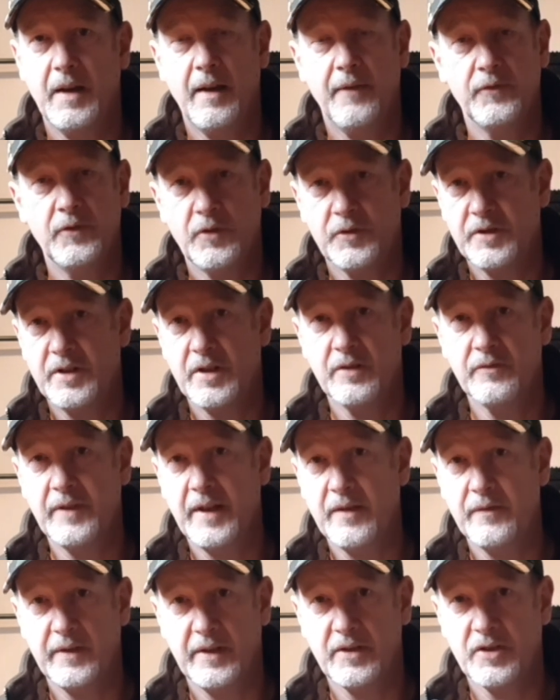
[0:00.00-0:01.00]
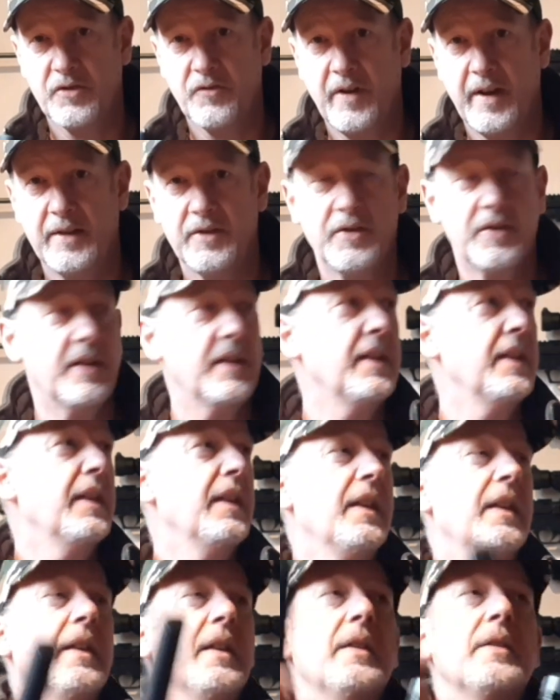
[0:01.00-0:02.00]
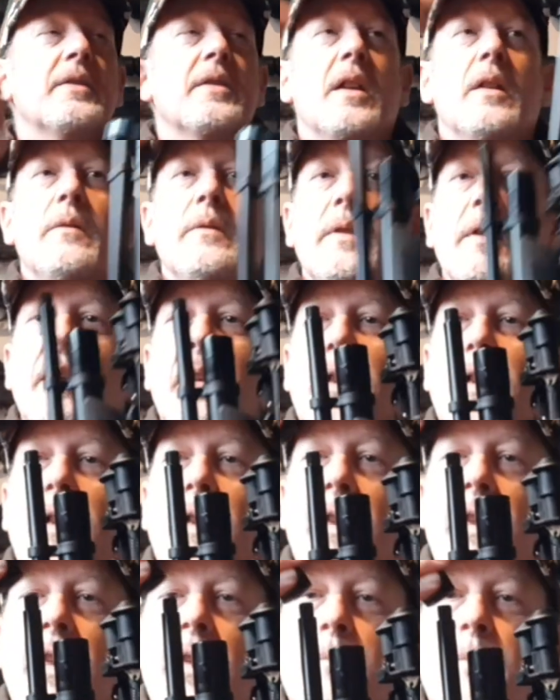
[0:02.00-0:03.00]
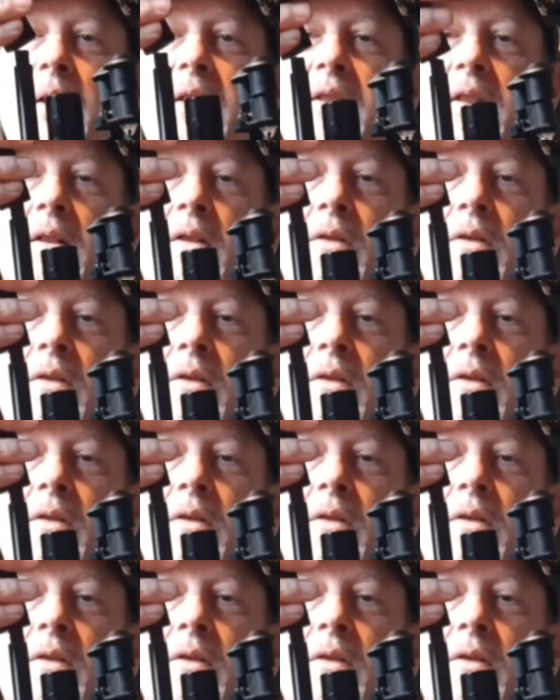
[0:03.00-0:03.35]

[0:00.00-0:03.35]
I've knocked it around, it's scratched, so it makes